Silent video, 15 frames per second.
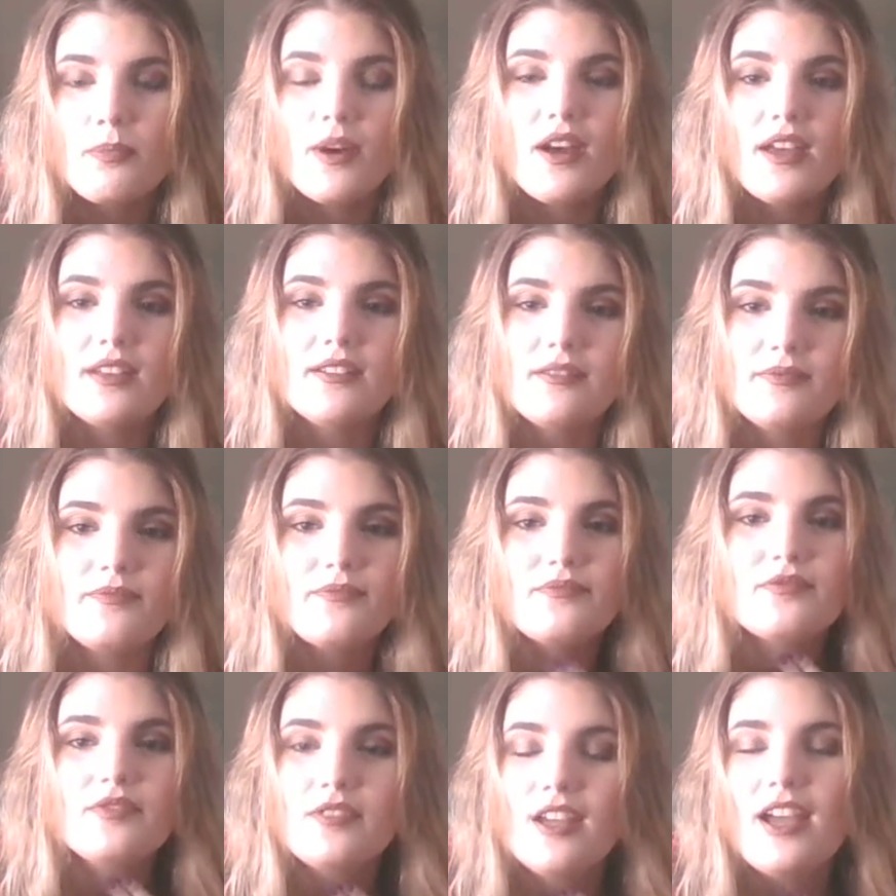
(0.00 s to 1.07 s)
But
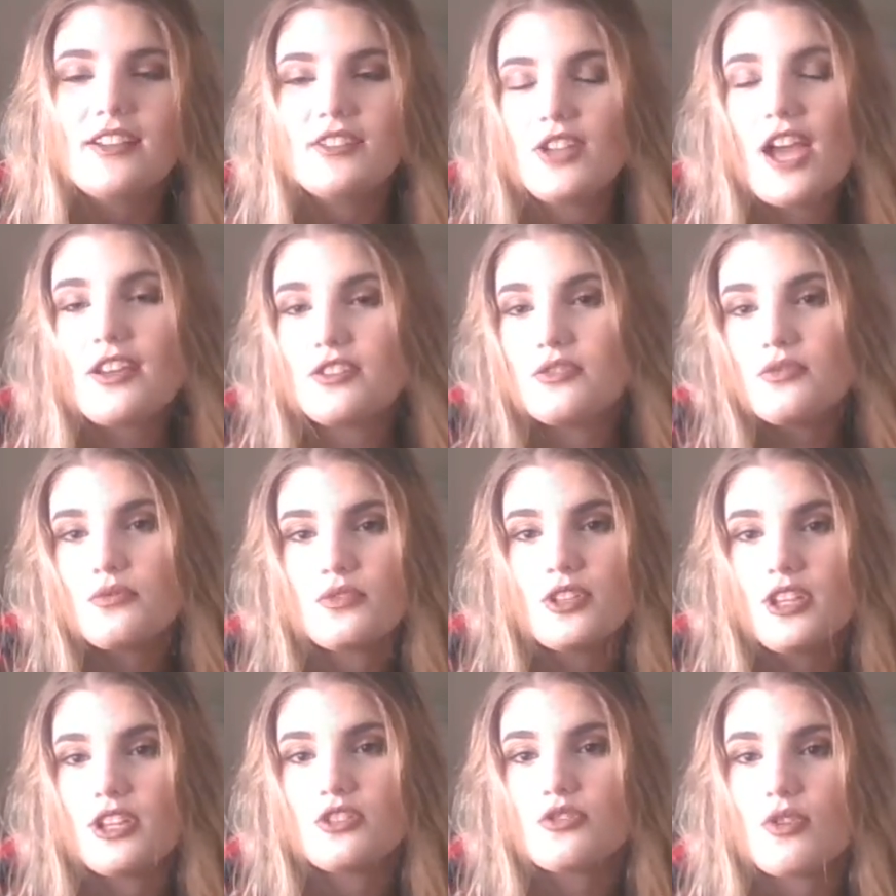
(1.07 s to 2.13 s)
I, I do
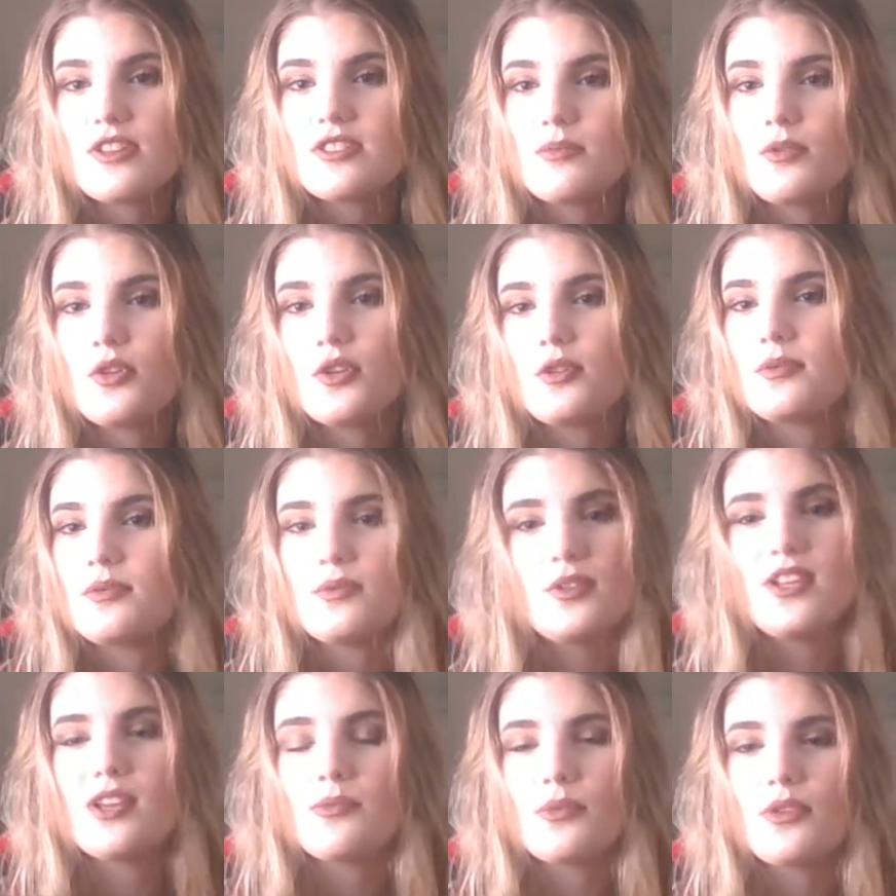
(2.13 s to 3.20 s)
really enjoy some good
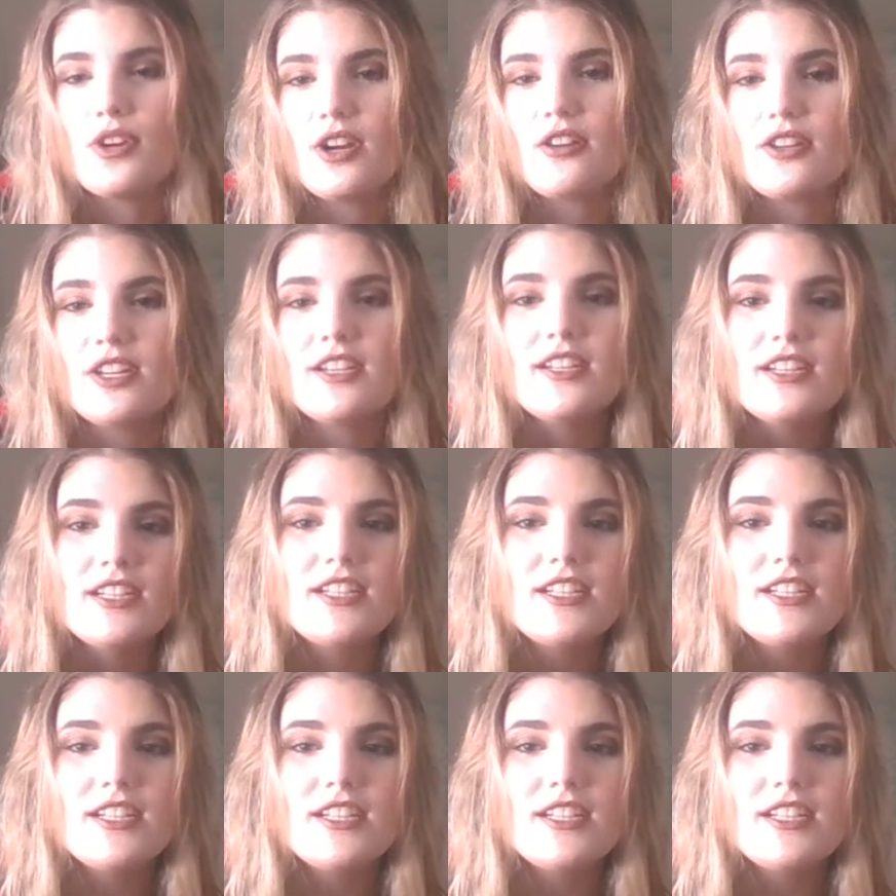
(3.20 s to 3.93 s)
Liane Moriarty.